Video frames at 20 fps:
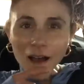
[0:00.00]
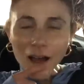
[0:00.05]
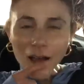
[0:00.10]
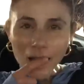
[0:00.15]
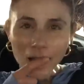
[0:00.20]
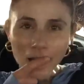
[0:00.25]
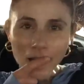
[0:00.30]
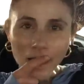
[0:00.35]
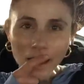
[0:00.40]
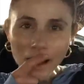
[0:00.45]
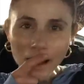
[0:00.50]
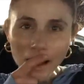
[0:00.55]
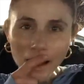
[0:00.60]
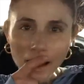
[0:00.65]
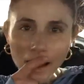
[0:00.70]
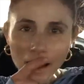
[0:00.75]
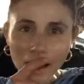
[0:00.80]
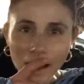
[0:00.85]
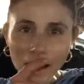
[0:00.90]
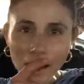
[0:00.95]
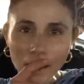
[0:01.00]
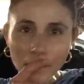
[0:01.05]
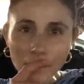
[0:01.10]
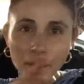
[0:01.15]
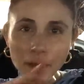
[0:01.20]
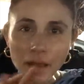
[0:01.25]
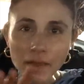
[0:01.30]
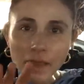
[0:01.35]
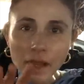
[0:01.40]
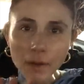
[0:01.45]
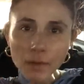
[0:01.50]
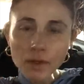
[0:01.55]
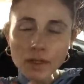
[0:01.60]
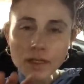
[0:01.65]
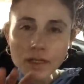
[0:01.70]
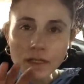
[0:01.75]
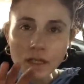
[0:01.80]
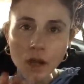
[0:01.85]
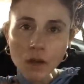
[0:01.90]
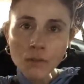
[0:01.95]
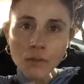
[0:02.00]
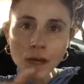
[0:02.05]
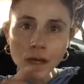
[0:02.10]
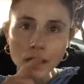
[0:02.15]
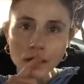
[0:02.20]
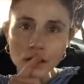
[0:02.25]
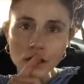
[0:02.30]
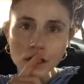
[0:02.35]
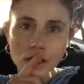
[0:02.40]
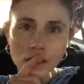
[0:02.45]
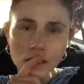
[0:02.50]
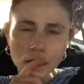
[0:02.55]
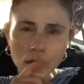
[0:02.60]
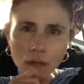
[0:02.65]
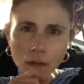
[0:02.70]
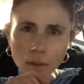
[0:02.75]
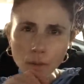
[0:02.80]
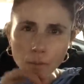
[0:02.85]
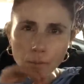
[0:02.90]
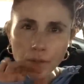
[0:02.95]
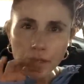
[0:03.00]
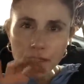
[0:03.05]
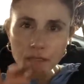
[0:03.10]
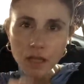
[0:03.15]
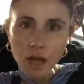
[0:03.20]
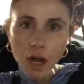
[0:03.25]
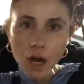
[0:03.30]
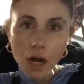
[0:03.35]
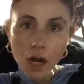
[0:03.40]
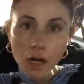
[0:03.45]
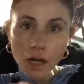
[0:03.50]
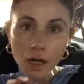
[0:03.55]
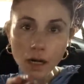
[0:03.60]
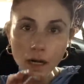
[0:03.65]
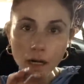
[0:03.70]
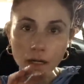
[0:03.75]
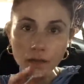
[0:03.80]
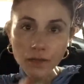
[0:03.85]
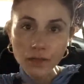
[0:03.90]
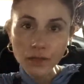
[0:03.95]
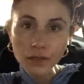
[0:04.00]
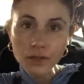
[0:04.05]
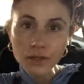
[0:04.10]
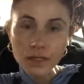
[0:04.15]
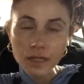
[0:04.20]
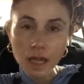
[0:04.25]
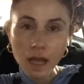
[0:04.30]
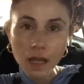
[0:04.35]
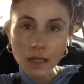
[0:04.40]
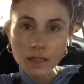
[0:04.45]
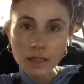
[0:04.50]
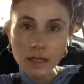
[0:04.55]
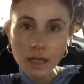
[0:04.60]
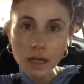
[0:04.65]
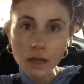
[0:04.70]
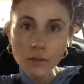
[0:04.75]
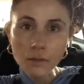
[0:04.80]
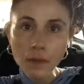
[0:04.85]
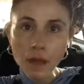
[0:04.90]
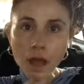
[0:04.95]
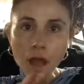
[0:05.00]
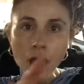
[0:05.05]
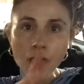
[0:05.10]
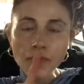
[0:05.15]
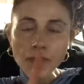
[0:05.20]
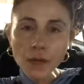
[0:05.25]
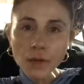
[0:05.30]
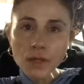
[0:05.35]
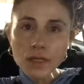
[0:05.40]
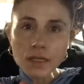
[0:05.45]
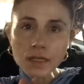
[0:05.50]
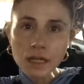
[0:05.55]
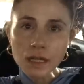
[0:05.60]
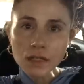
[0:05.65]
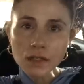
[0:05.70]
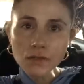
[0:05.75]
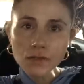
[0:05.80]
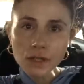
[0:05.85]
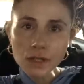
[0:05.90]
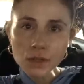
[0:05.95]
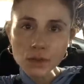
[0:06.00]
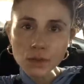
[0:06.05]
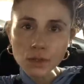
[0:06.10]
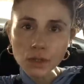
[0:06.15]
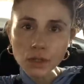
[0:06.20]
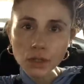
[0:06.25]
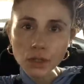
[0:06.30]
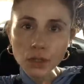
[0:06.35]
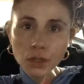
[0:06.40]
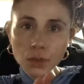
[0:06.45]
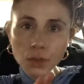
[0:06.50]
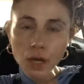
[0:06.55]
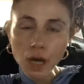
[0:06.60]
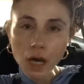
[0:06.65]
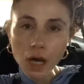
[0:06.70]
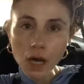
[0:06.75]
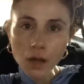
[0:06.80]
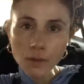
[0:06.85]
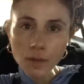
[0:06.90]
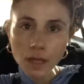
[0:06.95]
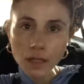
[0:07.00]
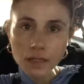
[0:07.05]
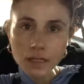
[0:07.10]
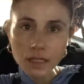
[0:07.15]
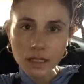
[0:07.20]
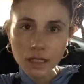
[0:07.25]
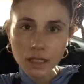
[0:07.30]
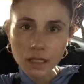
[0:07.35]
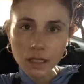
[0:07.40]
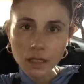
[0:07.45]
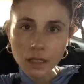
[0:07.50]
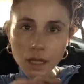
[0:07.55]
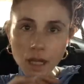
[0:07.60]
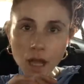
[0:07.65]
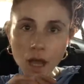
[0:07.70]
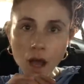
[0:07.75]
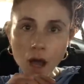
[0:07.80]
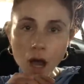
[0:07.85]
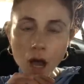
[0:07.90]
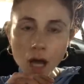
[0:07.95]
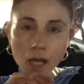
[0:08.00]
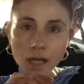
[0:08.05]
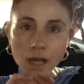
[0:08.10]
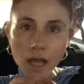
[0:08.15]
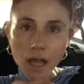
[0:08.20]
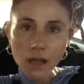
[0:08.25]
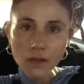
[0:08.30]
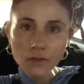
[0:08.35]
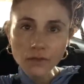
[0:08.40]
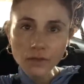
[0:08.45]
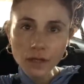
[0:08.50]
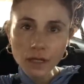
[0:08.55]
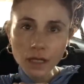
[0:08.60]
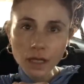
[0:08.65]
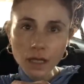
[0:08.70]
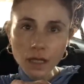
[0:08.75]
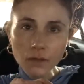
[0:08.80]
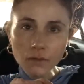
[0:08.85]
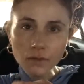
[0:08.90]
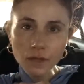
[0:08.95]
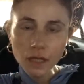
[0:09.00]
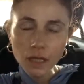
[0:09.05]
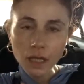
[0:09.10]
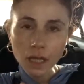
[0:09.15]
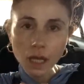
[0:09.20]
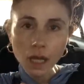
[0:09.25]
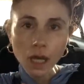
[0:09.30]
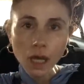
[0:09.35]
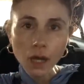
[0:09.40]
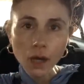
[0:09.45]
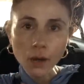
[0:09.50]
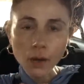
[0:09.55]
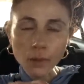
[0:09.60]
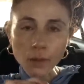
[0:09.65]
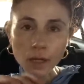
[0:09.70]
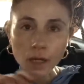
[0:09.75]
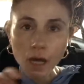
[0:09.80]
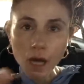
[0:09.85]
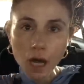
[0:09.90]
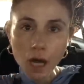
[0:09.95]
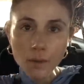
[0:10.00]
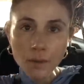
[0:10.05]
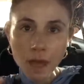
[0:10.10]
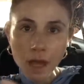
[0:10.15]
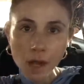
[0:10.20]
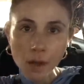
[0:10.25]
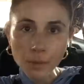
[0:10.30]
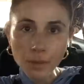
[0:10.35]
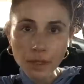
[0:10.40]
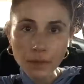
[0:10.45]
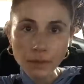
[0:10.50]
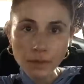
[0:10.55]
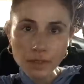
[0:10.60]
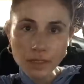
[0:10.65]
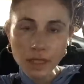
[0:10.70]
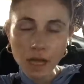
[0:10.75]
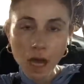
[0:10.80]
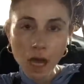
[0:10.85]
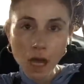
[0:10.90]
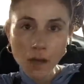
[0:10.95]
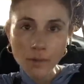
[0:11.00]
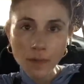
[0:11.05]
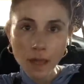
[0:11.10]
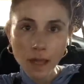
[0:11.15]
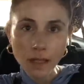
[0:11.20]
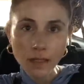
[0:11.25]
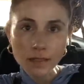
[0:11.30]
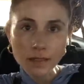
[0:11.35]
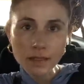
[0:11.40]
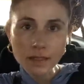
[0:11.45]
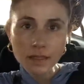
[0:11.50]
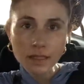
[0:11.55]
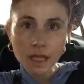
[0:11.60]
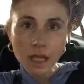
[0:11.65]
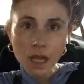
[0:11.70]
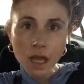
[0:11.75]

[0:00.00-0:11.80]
uh, but there was so much bizarre enthusiasm. There was an individual who commented on every video and would comment on people's comments